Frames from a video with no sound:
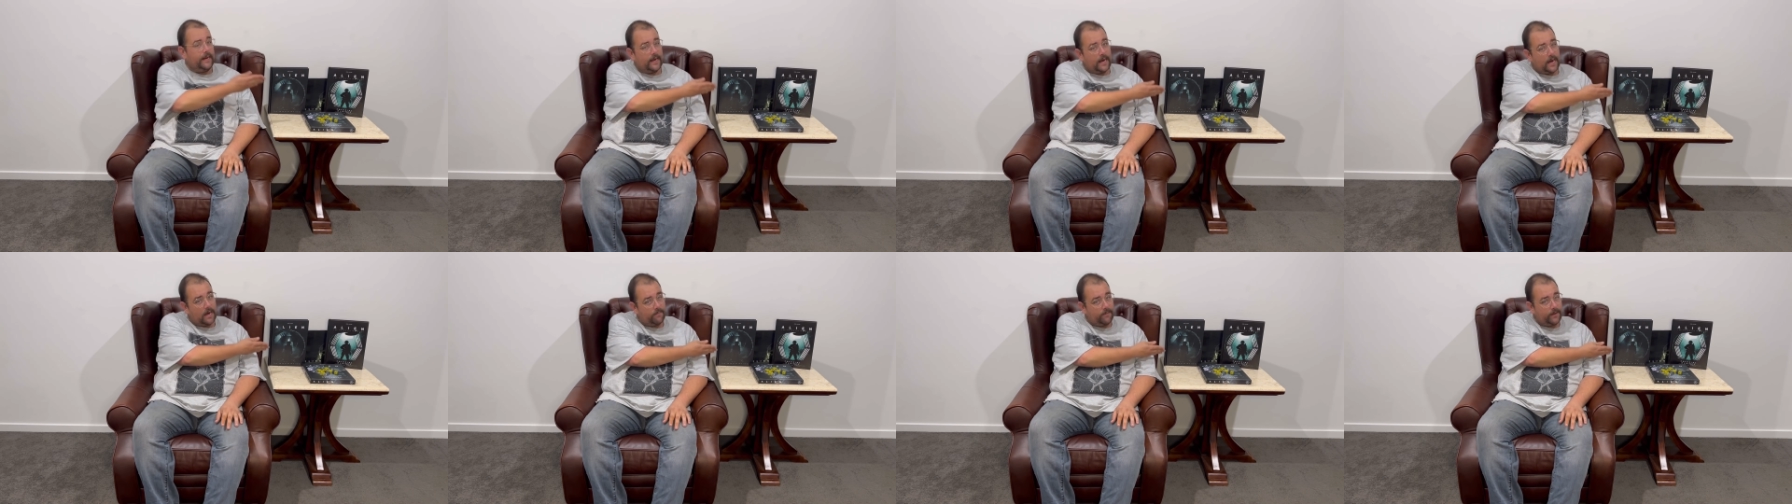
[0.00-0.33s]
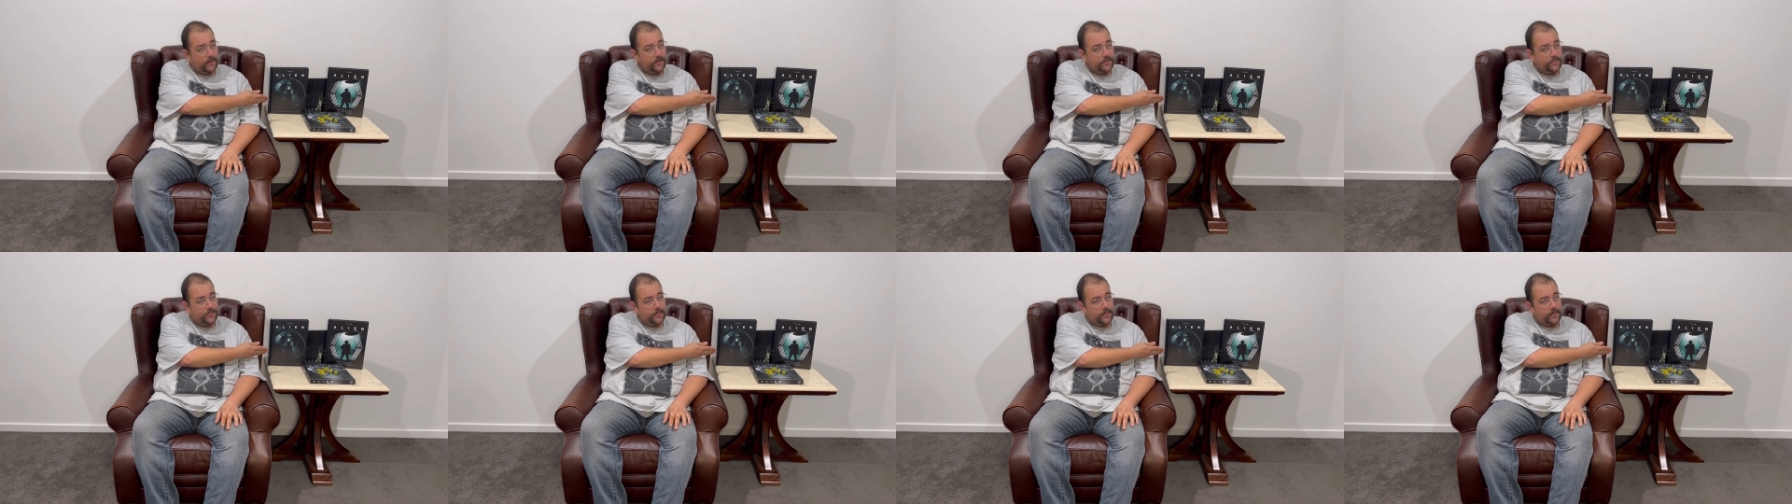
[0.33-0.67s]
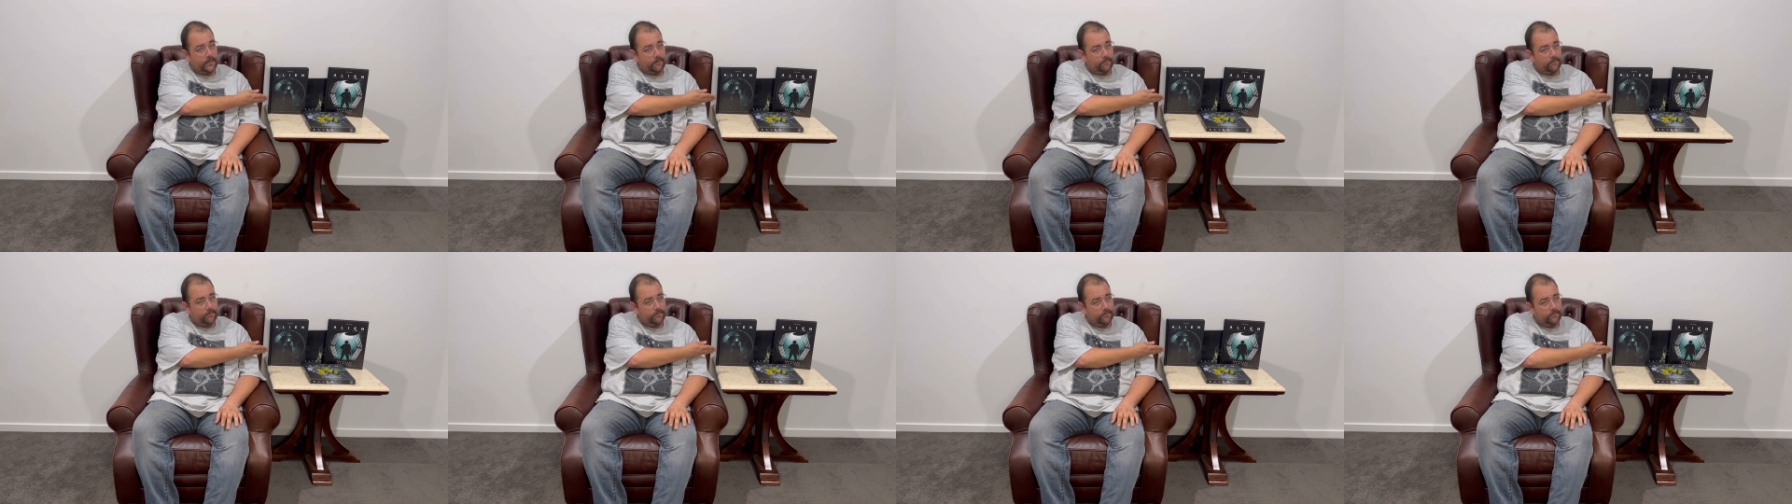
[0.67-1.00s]

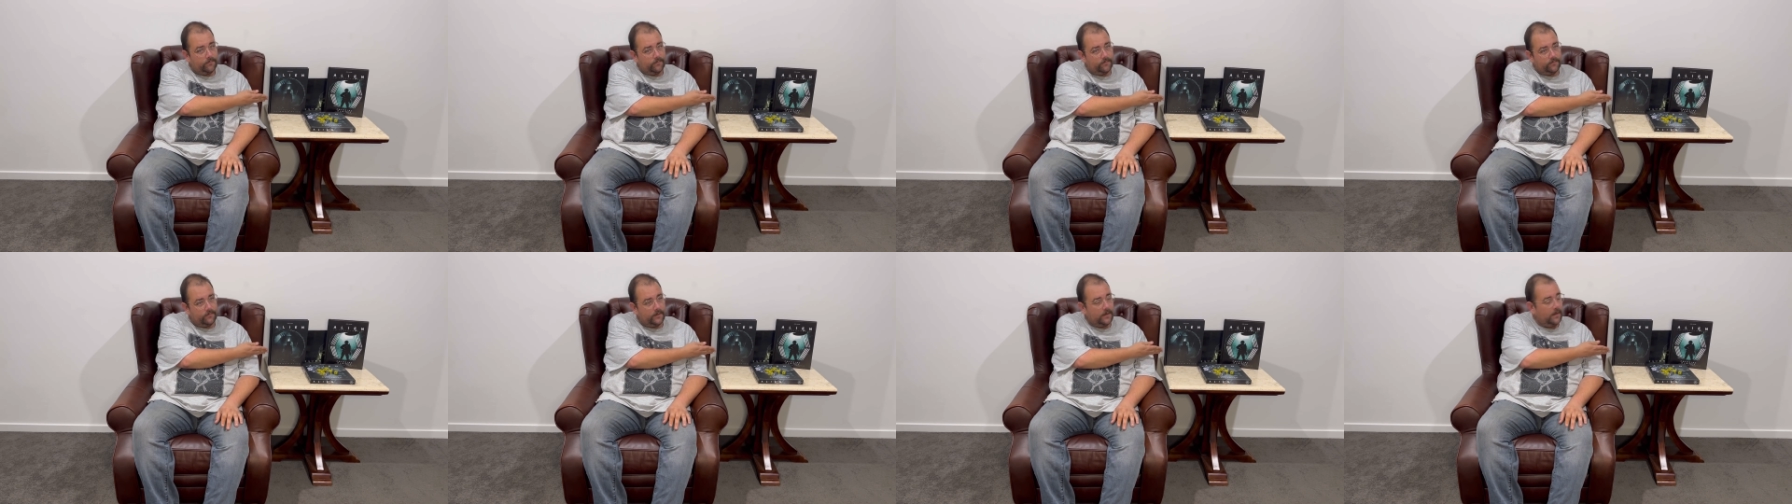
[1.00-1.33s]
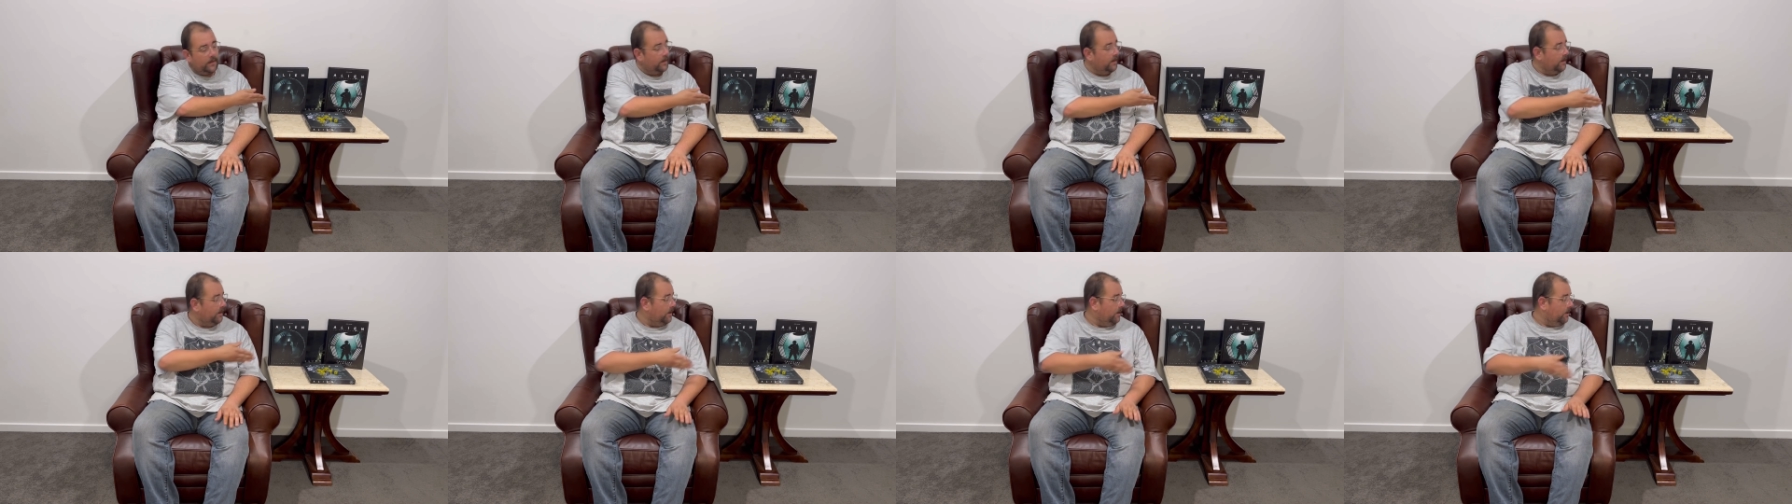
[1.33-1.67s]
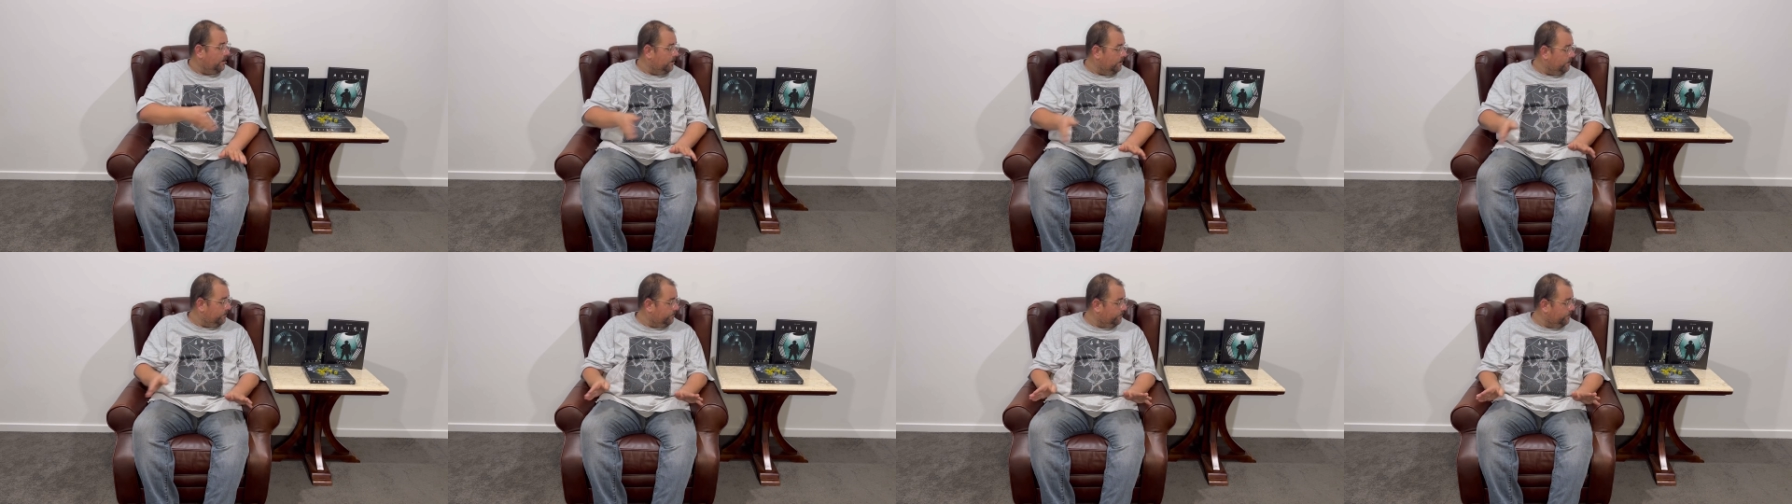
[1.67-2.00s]
RPG.
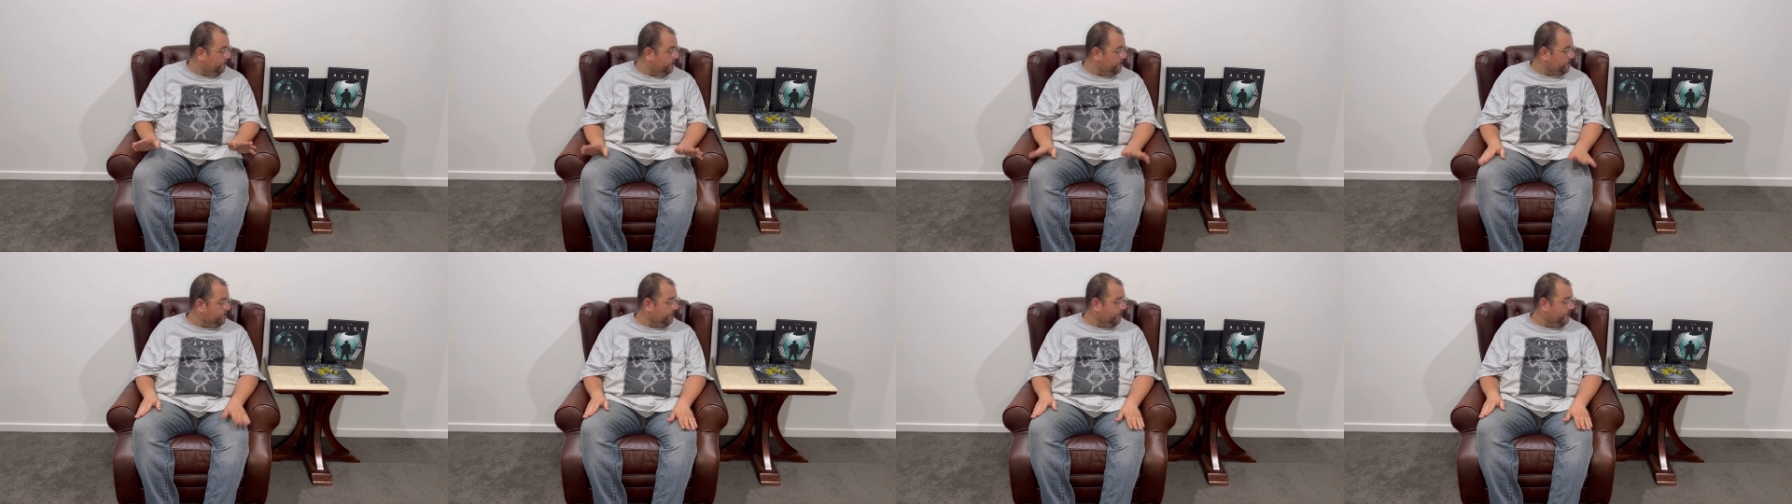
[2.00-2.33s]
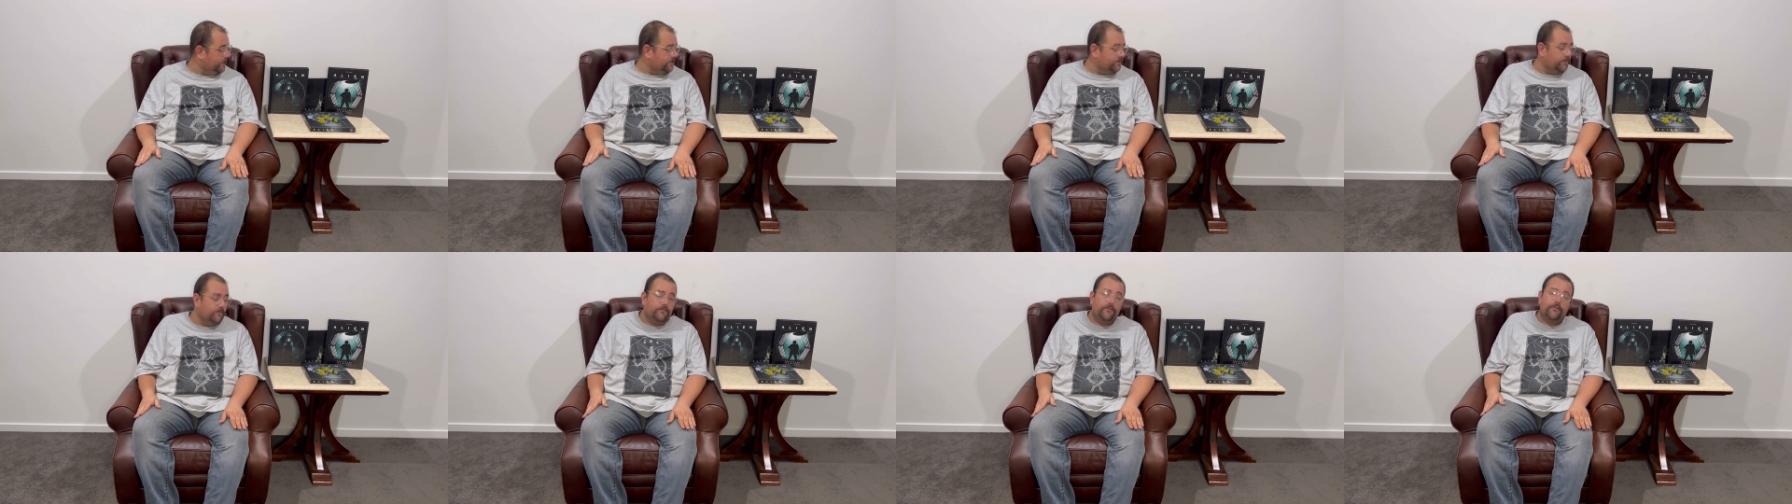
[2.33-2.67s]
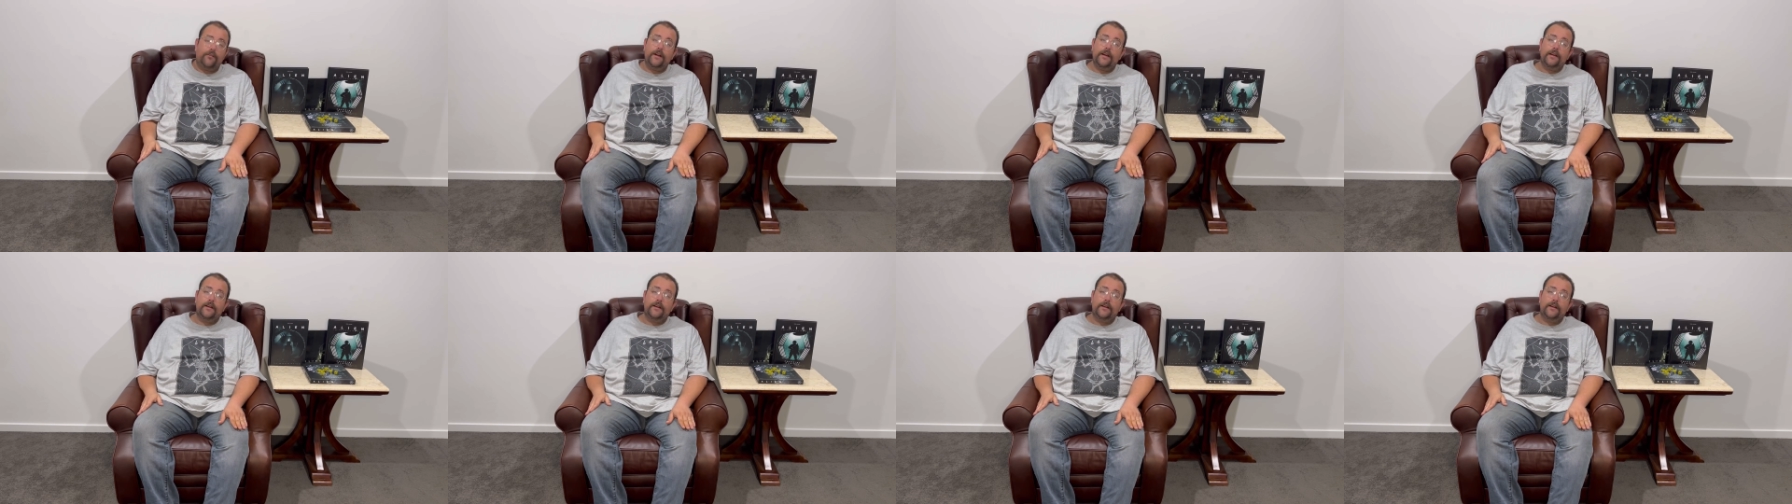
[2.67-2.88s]
First released from Free